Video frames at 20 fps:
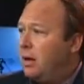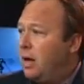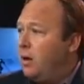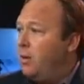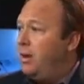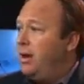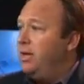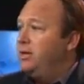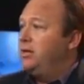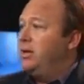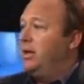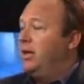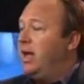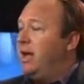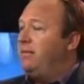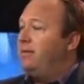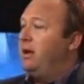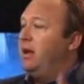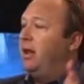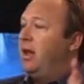Oh, it is
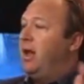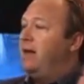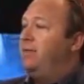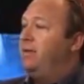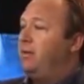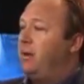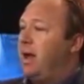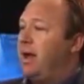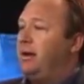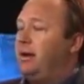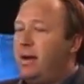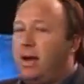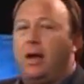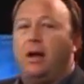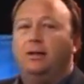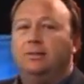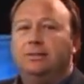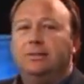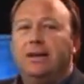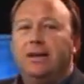11/11 right
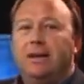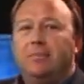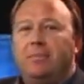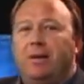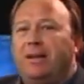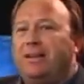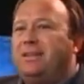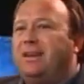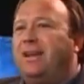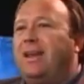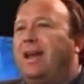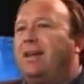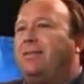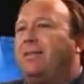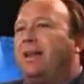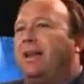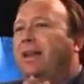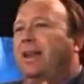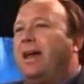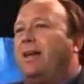now. But it's
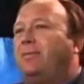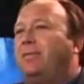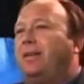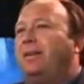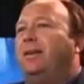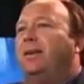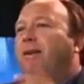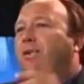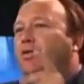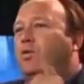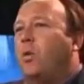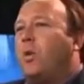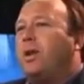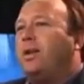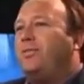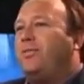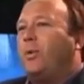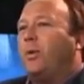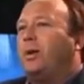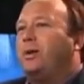11/11
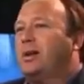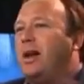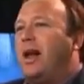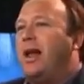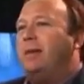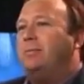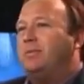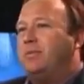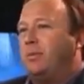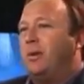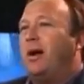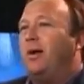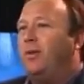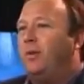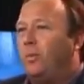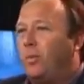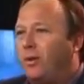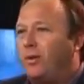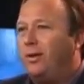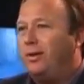24 times
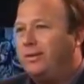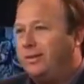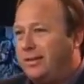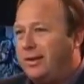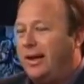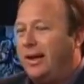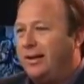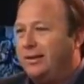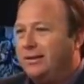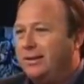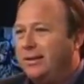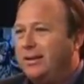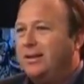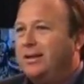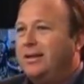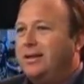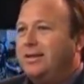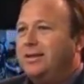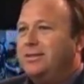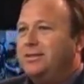around the world today.
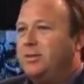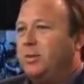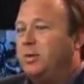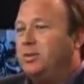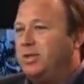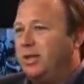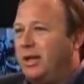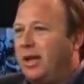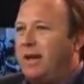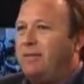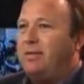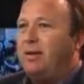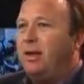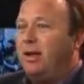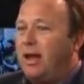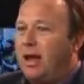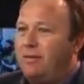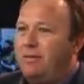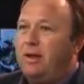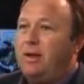So it's
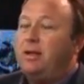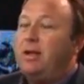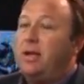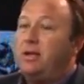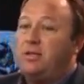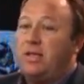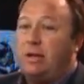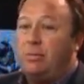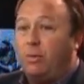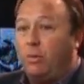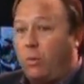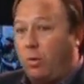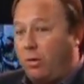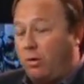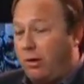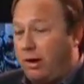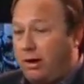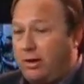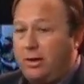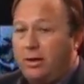11/11, and yes, they were
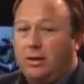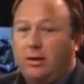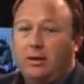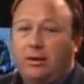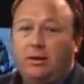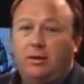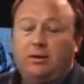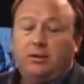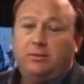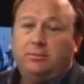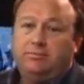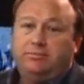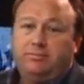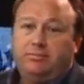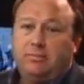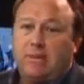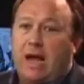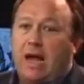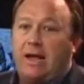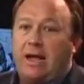worried,
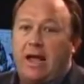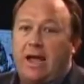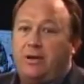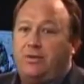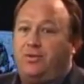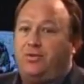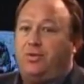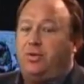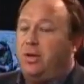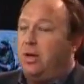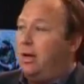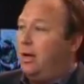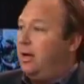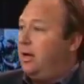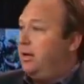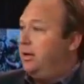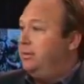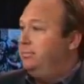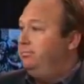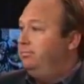I guess,
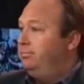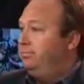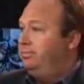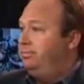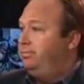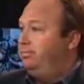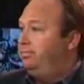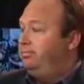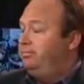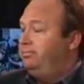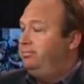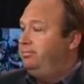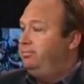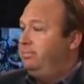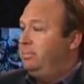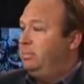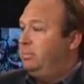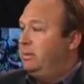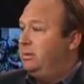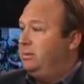
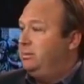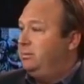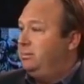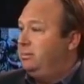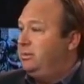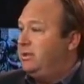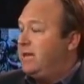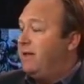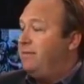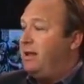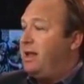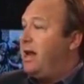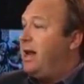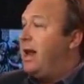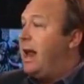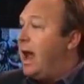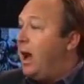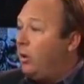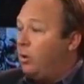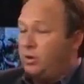
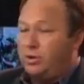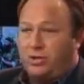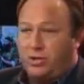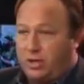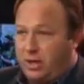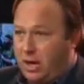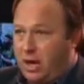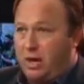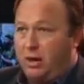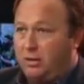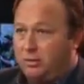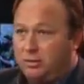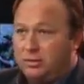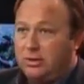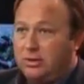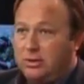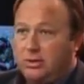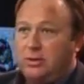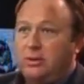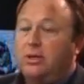7-8 hours
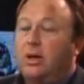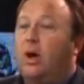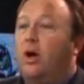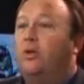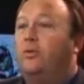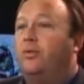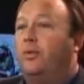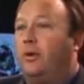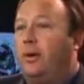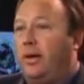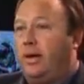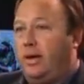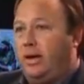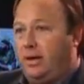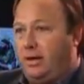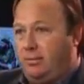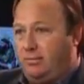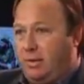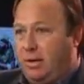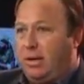ago over
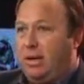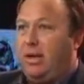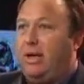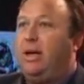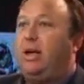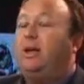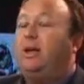in the Middle